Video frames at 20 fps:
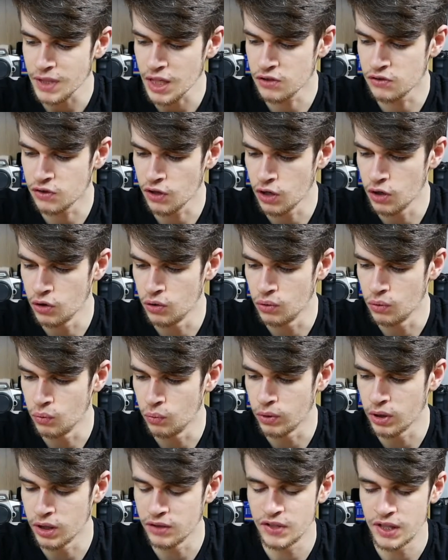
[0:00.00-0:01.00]
So
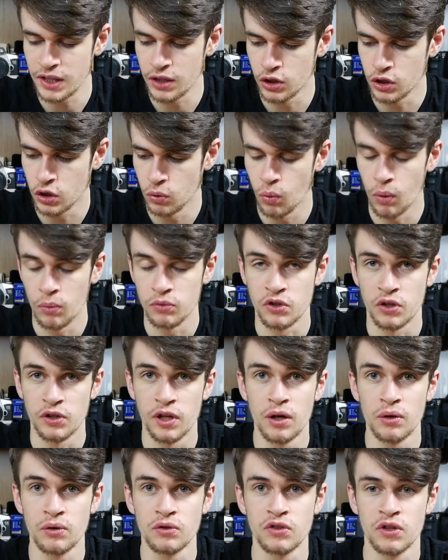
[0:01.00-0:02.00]
we're going to take a look at what was on
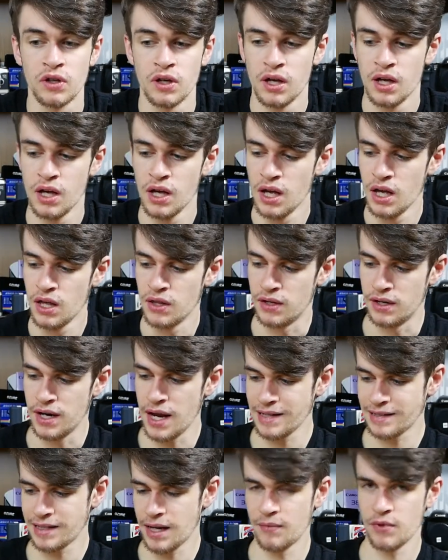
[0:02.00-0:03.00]
those. The
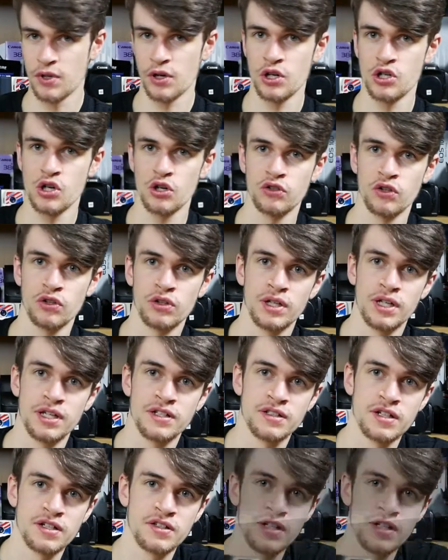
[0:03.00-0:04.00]
next camera that I shot on is this